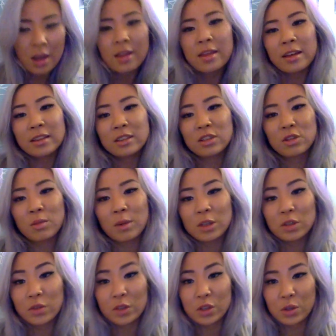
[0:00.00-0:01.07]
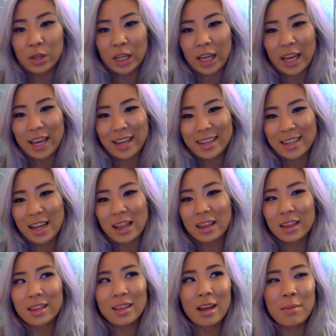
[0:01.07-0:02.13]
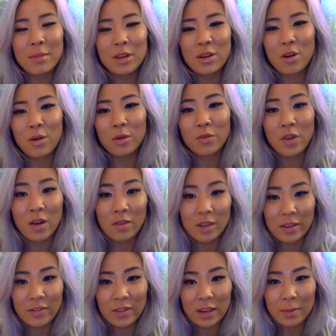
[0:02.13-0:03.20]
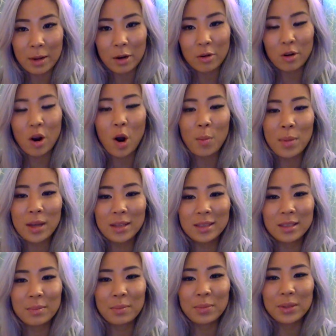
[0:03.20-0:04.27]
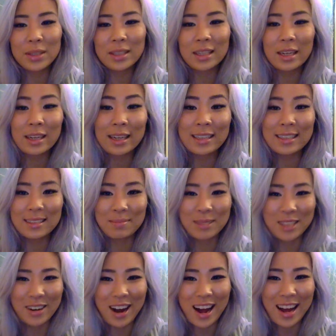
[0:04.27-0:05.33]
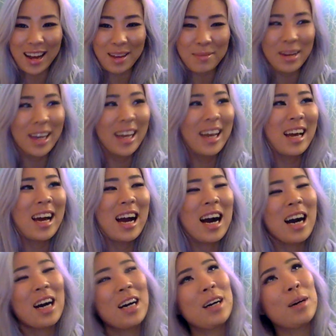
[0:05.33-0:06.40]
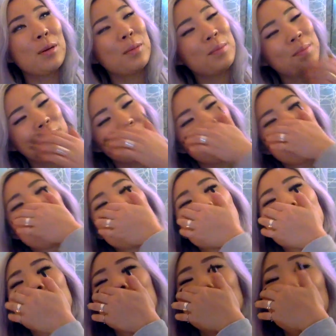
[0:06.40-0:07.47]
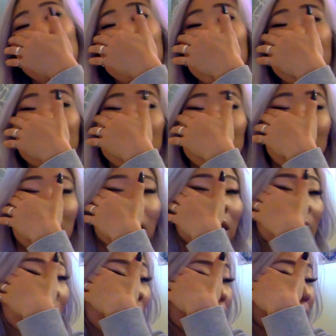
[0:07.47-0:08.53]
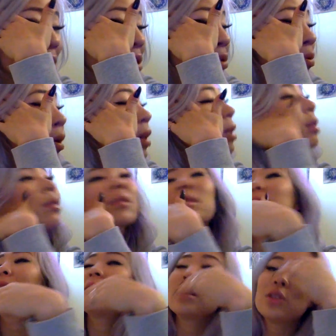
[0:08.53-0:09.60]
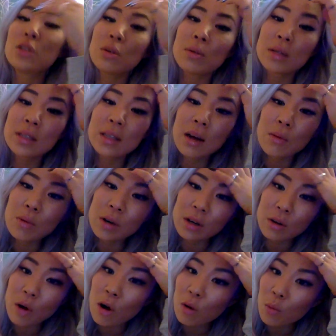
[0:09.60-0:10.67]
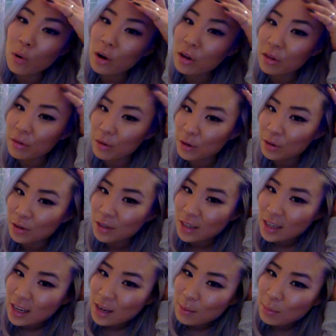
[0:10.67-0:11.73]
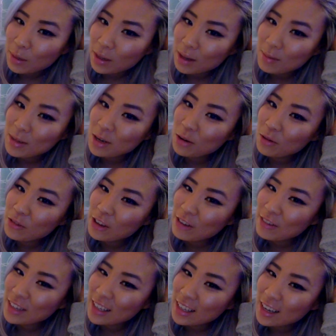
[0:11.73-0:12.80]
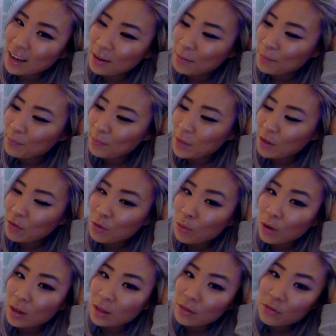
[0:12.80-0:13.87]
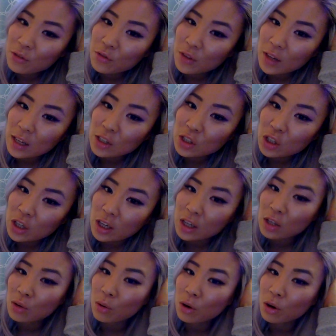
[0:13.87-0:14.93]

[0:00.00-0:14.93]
Thanks so much for tuning in. Let me know if you have any feedback or comments. Please like and subscribe. My God, I wonder what this issue is that we're gonna all work through. But let me know if you have any if you feel like sharing